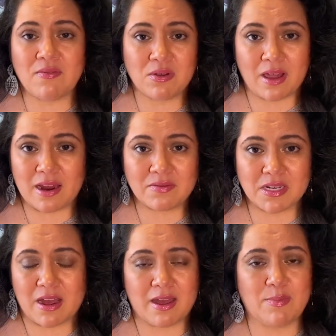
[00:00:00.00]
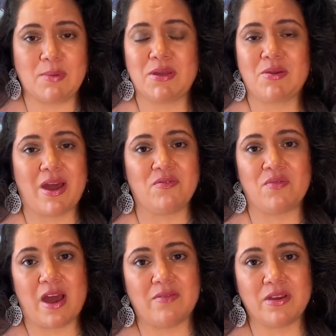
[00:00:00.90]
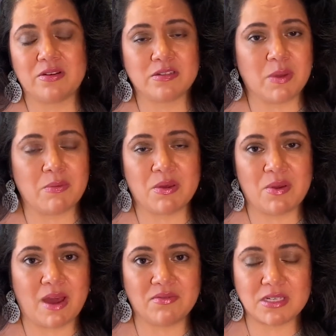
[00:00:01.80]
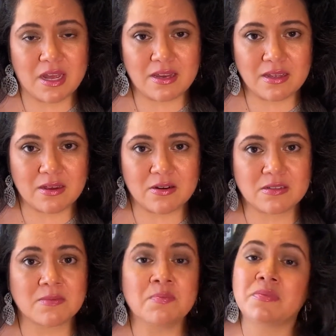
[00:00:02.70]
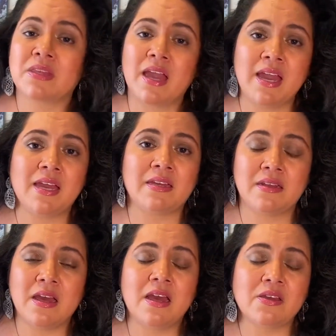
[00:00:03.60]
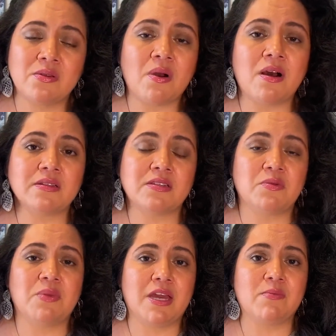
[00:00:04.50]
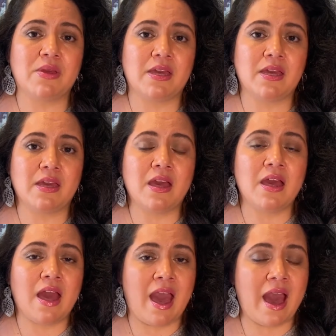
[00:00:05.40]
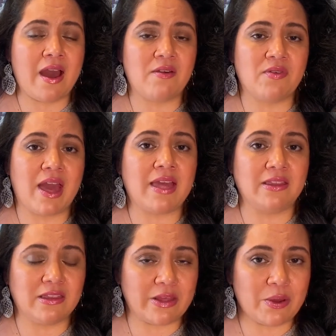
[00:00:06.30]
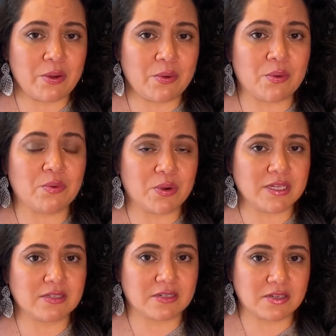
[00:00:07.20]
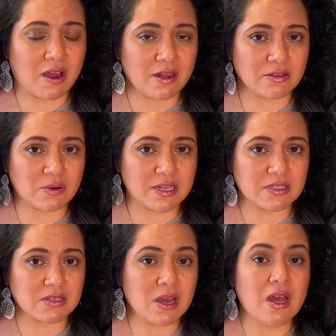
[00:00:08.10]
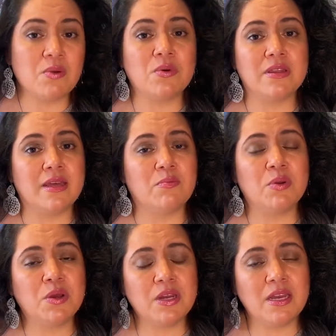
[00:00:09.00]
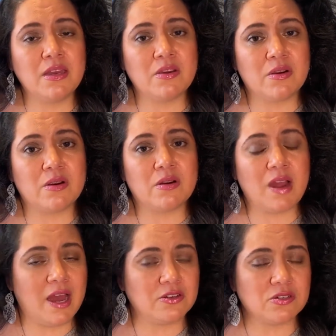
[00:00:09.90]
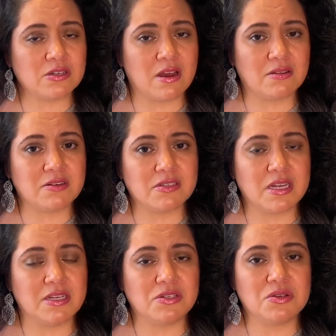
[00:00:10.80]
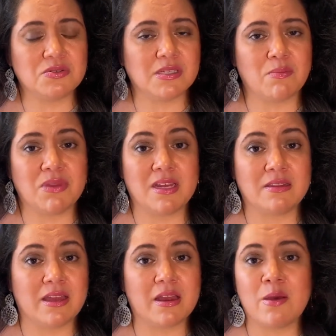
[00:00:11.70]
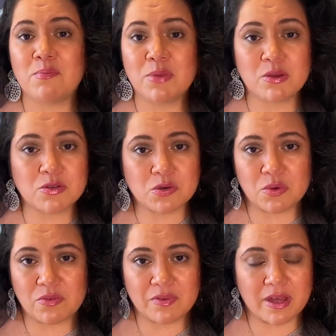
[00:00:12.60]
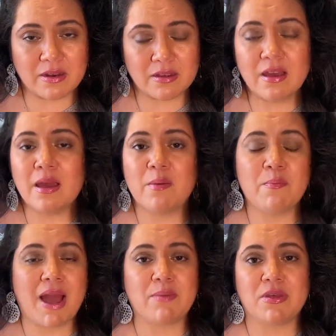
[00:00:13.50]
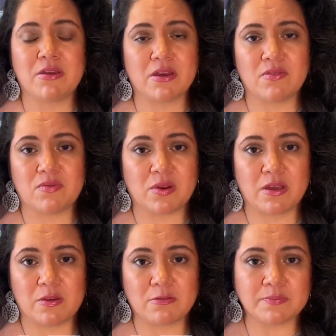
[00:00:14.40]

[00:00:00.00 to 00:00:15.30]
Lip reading: a lot of time, maybe you have 5 years, maybe you have 10 years, and you also maybe have a low risk tolerance, well then putting your $100 into something like a mutual fund might be good for you.